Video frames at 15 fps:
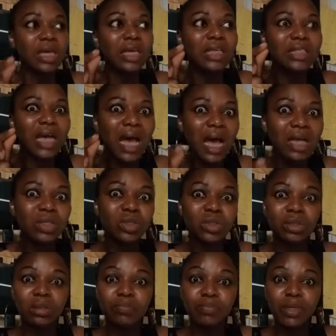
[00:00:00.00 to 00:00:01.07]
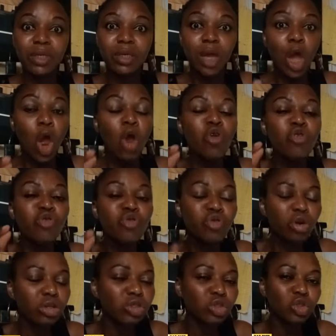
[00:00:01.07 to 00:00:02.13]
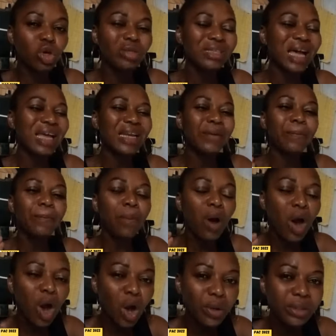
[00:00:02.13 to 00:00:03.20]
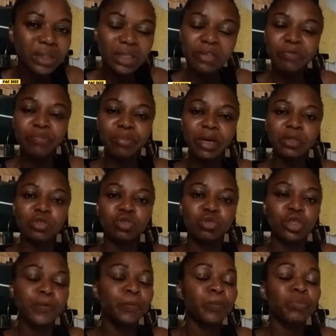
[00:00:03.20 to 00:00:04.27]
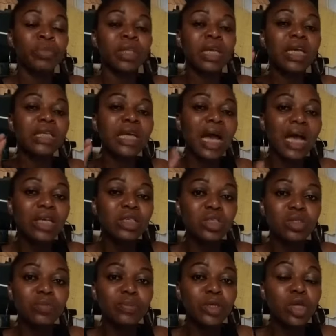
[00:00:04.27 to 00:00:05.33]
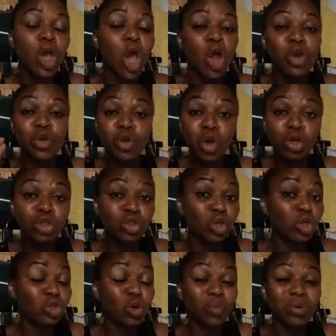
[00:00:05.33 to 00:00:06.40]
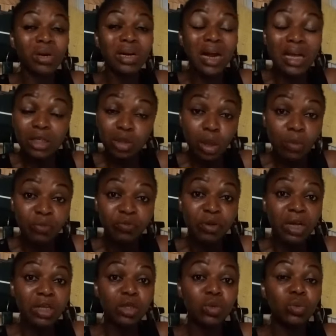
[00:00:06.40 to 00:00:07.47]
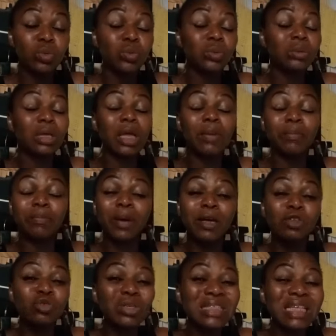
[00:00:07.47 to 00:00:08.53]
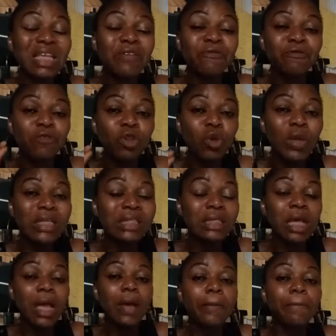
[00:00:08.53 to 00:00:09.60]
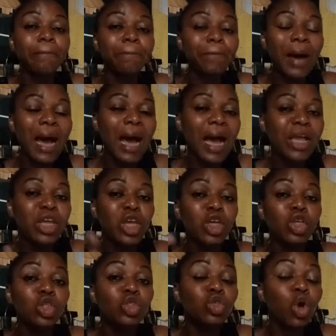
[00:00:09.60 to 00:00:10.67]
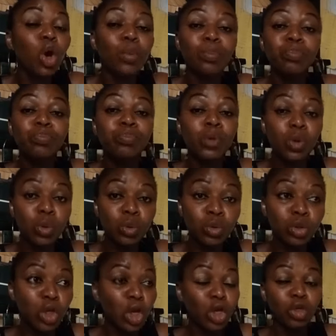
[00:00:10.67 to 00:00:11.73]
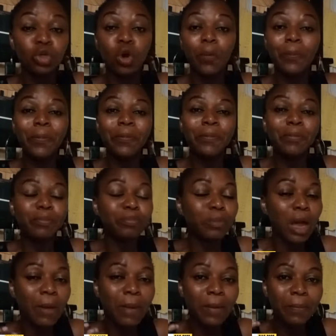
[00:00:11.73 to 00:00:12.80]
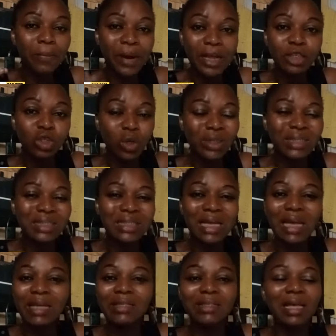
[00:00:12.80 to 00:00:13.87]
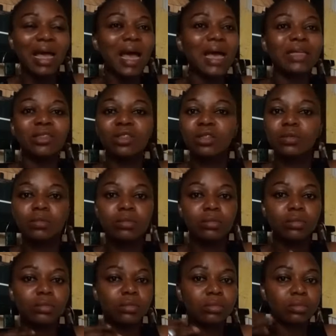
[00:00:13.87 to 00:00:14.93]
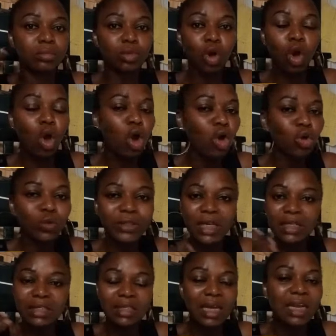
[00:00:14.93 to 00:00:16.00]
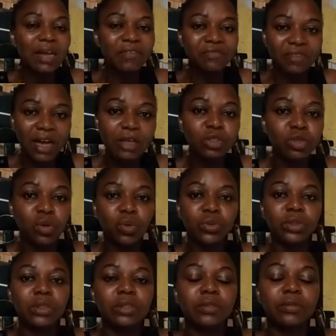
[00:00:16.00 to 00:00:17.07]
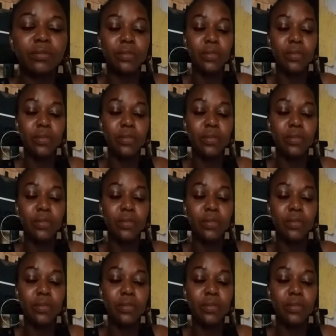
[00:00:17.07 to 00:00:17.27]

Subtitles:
It has to be not just an impulsive boundary. It has to be not just some random values and boundaries influenced by your mood, your pressure state, and all those external factors.